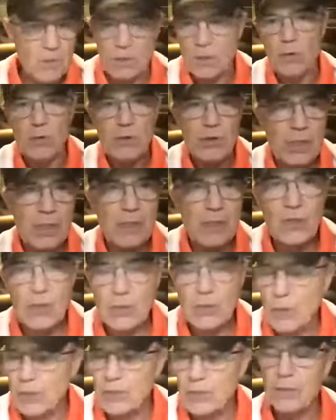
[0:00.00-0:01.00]
coaching
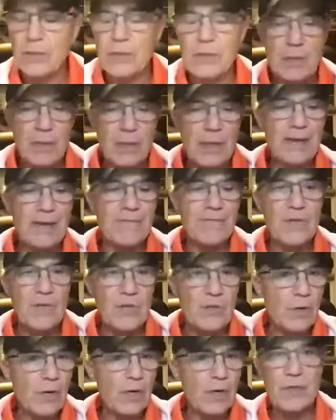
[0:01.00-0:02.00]
instructions, life
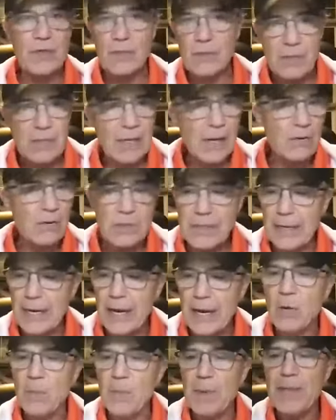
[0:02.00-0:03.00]
instructions, counseling
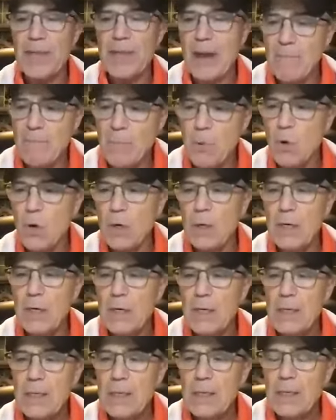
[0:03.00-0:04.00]
help on that board.
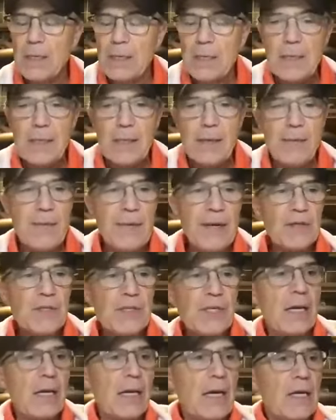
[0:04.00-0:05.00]

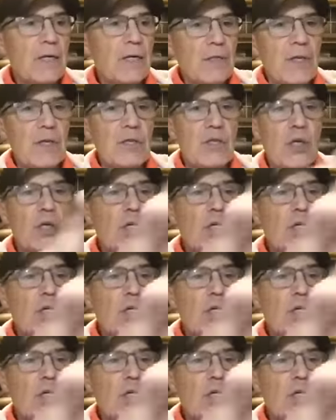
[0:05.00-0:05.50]
There's a, a there's a